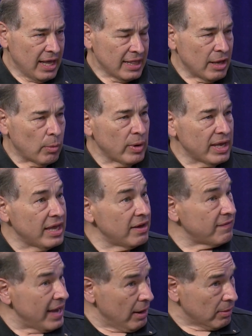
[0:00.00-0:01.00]
that we
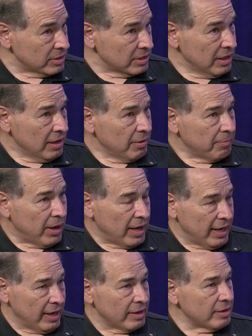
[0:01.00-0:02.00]
give out
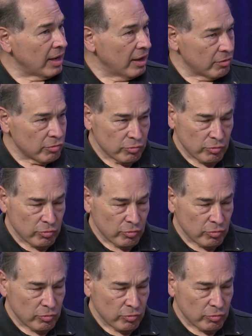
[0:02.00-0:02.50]
by uh,